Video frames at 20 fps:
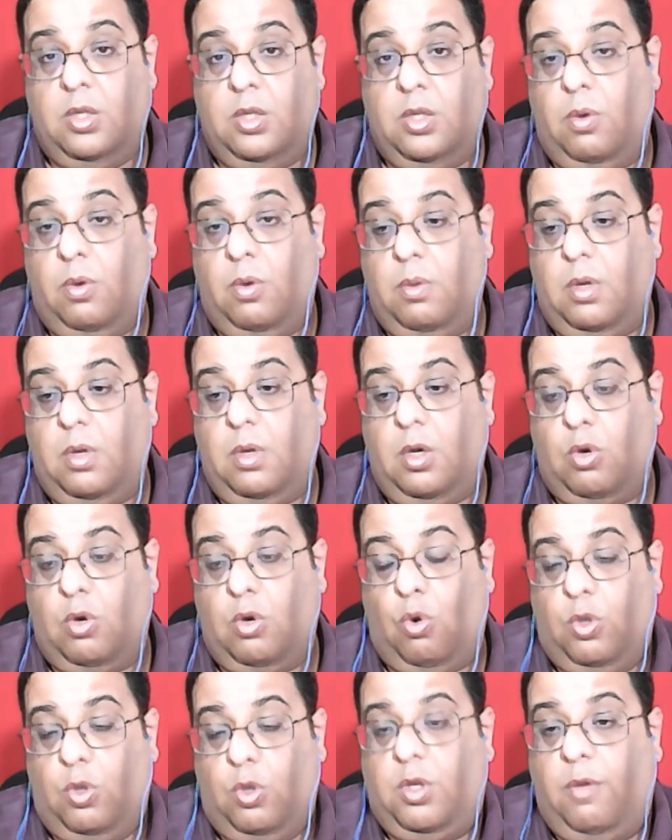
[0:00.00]
so uh,
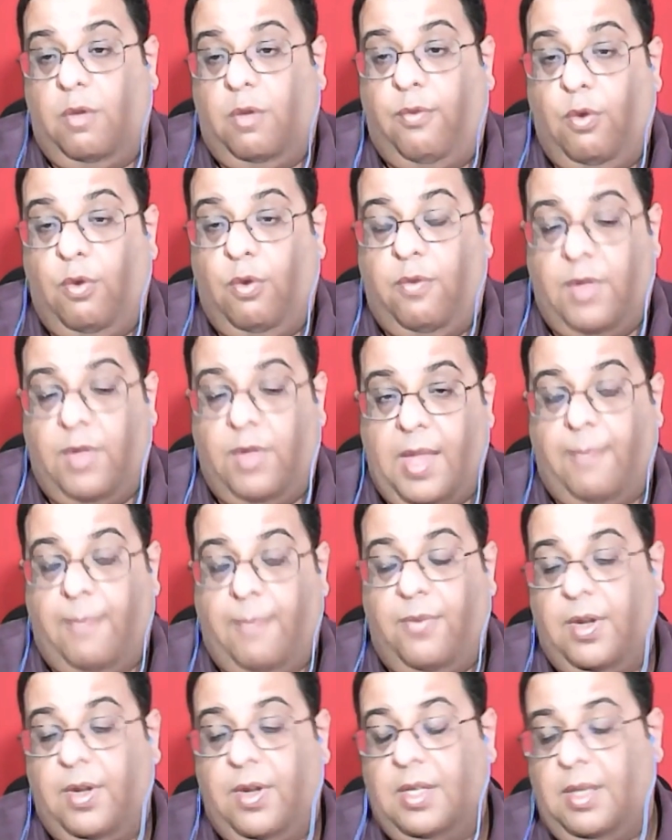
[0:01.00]
kosher food for
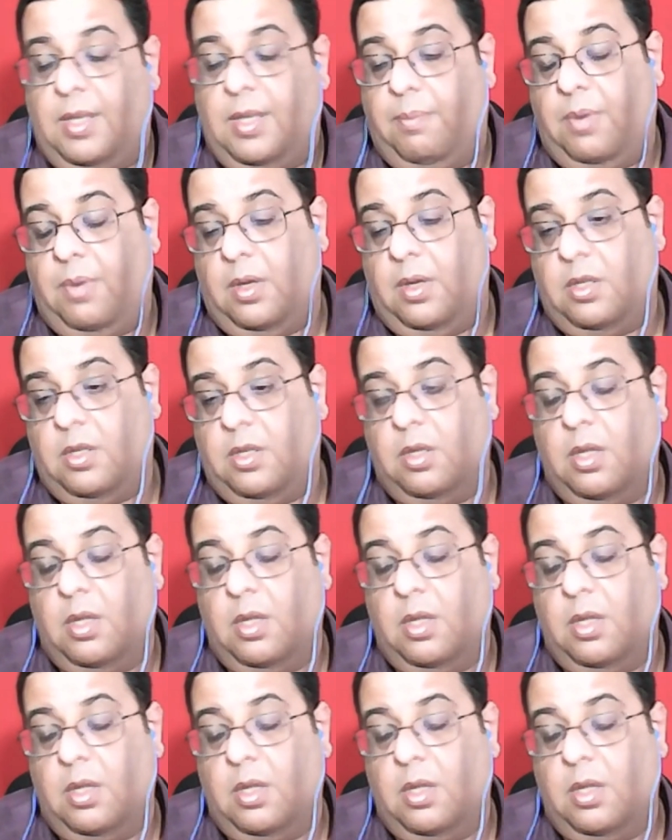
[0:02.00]
them, for example.